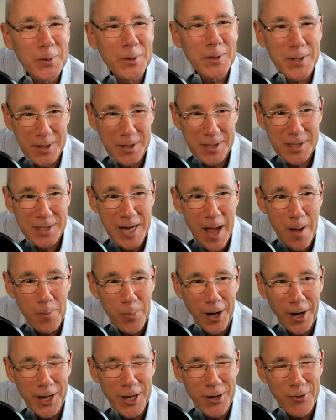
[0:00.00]
stand by,
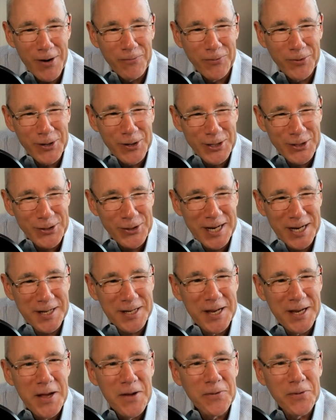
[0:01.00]
you're in for a treat.
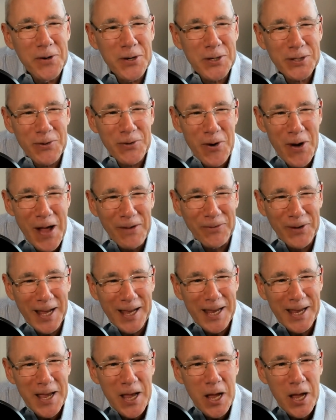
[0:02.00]
First of all, Fa,